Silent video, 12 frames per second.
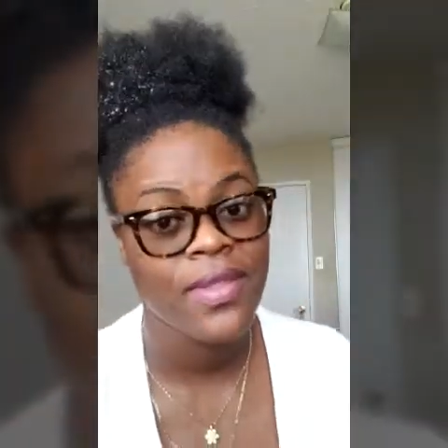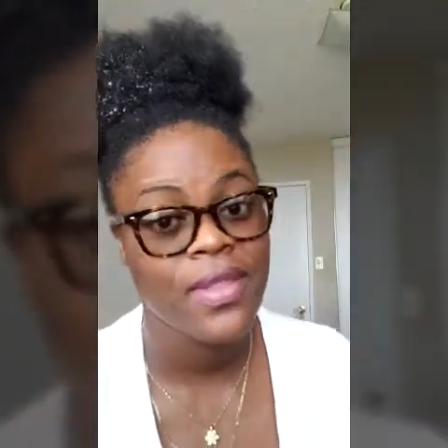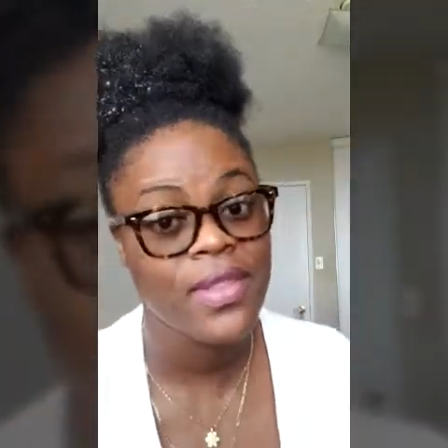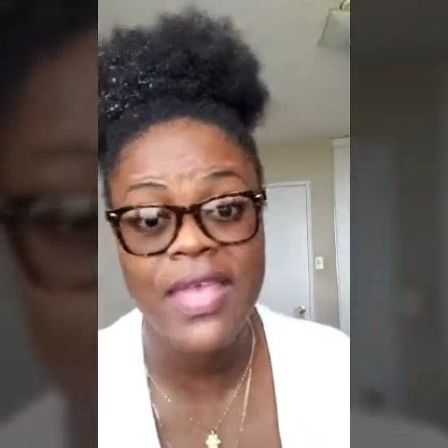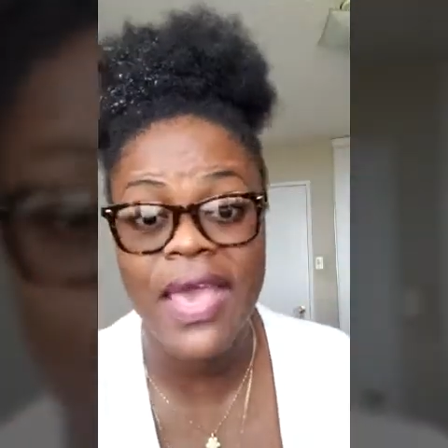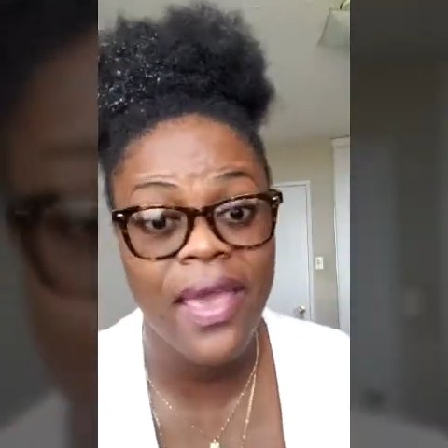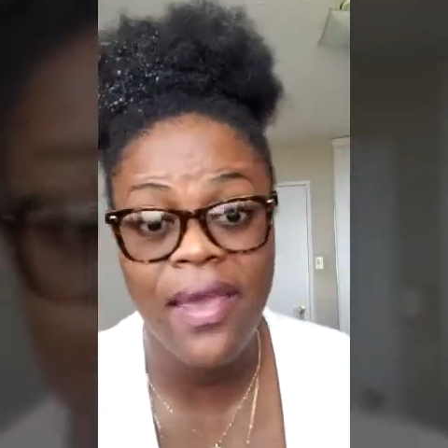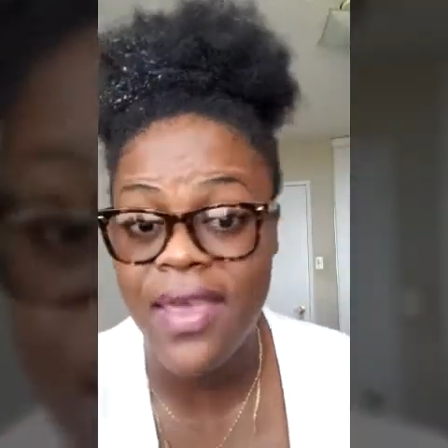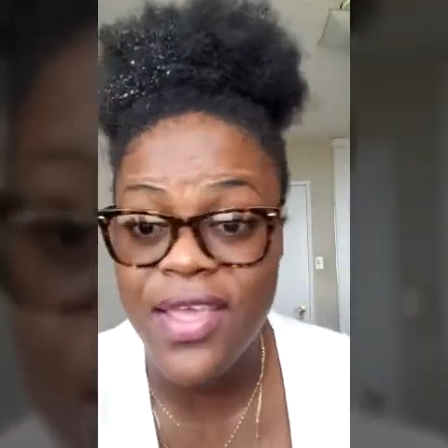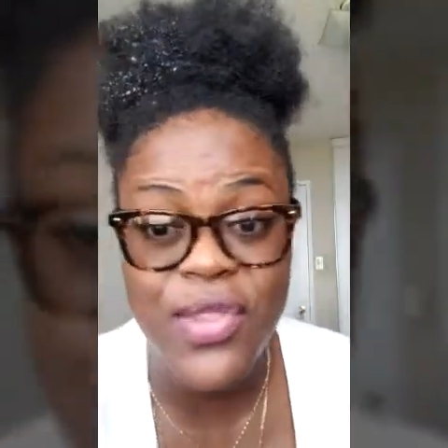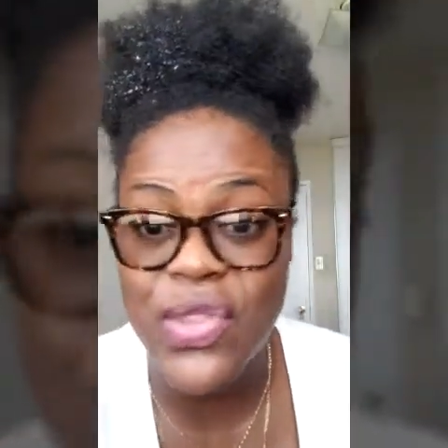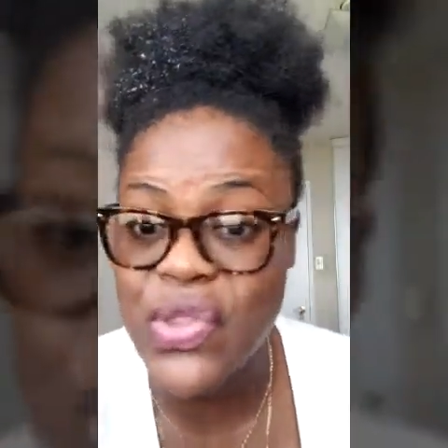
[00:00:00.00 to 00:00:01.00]
there
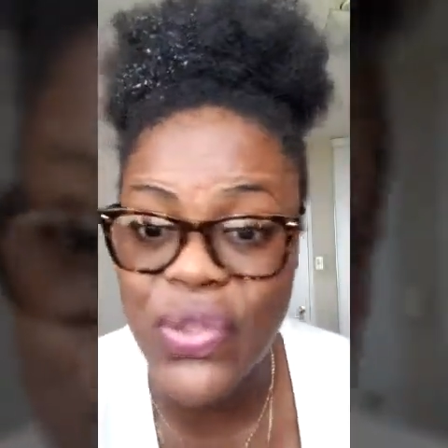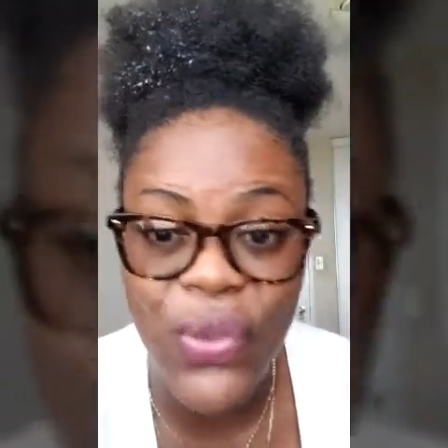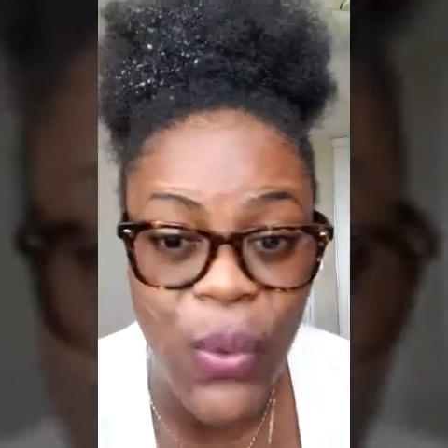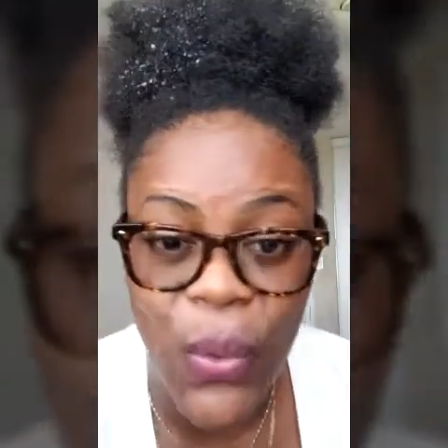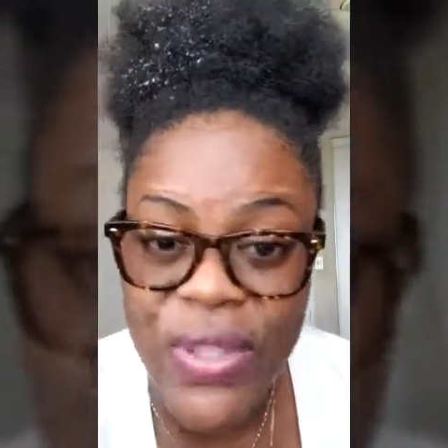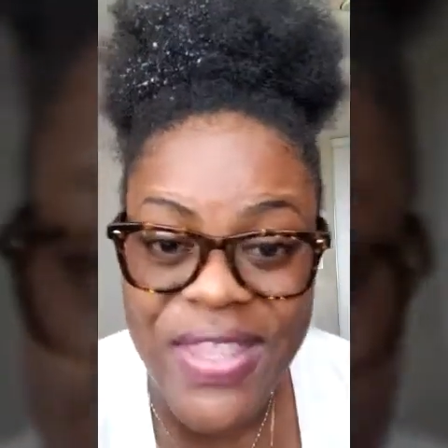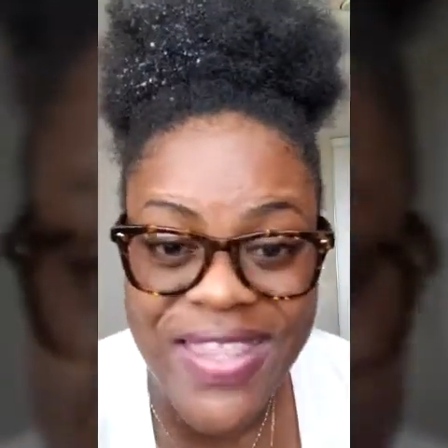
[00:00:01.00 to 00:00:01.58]
is no